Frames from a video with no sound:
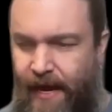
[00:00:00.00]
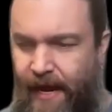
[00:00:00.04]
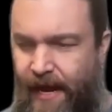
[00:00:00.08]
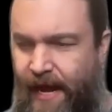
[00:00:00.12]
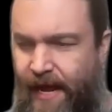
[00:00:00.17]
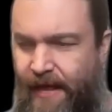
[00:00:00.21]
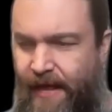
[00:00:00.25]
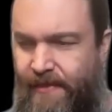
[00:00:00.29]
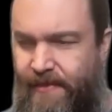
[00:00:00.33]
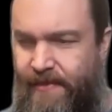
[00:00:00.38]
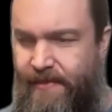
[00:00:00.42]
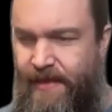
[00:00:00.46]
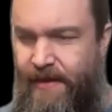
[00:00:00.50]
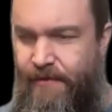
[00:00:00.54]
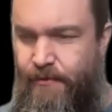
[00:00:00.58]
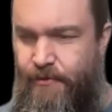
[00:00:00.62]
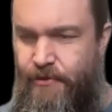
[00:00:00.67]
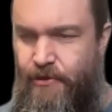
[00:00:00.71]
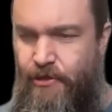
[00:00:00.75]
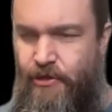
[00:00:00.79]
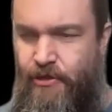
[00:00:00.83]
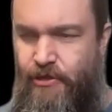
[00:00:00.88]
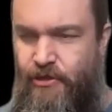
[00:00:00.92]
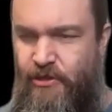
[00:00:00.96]
and they were
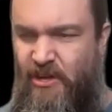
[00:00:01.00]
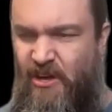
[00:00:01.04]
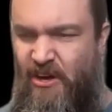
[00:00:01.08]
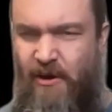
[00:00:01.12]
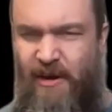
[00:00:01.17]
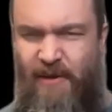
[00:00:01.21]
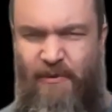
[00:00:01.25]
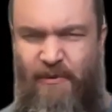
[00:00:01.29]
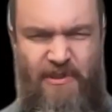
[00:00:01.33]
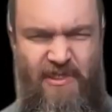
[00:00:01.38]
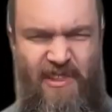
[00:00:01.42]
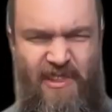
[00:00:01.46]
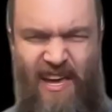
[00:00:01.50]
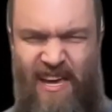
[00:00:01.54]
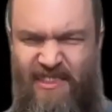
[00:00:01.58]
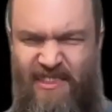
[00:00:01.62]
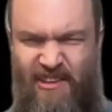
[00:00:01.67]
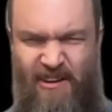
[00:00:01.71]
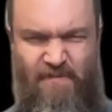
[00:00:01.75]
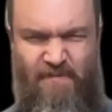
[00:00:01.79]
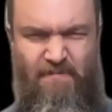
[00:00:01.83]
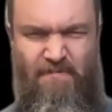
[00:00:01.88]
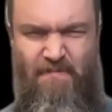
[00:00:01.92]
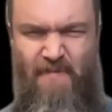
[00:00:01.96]
just so, it was like
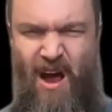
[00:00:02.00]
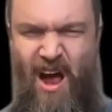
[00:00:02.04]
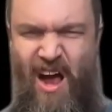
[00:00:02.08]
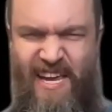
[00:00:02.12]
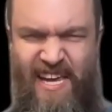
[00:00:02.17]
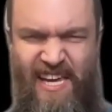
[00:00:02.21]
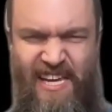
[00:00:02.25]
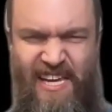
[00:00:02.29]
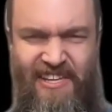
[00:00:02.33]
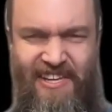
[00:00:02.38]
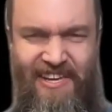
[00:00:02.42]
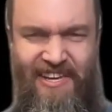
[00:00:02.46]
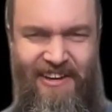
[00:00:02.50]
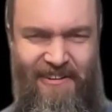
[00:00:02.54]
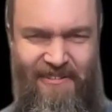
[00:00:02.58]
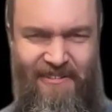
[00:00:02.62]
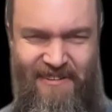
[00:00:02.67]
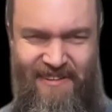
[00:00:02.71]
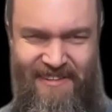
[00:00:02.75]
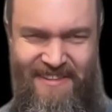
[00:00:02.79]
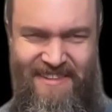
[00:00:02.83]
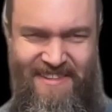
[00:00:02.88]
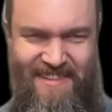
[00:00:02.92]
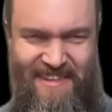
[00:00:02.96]
they're mocking you.
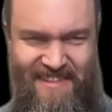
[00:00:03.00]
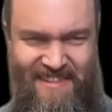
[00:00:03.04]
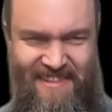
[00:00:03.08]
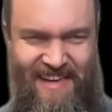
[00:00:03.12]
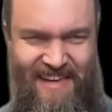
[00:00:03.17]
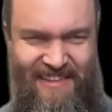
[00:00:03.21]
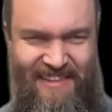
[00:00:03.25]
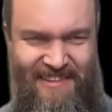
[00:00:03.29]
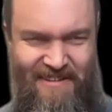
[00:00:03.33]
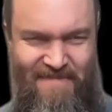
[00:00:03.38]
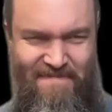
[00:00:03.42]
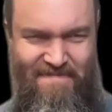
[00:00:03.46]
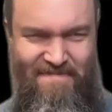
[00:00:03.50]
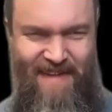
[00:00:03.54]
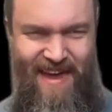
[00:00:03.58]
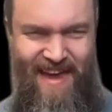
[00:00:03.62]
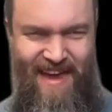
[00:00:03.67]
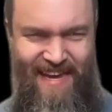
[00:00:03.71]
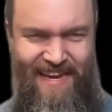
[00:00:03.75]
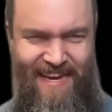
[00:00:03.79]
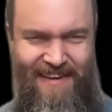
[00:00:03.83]
It's just like they're making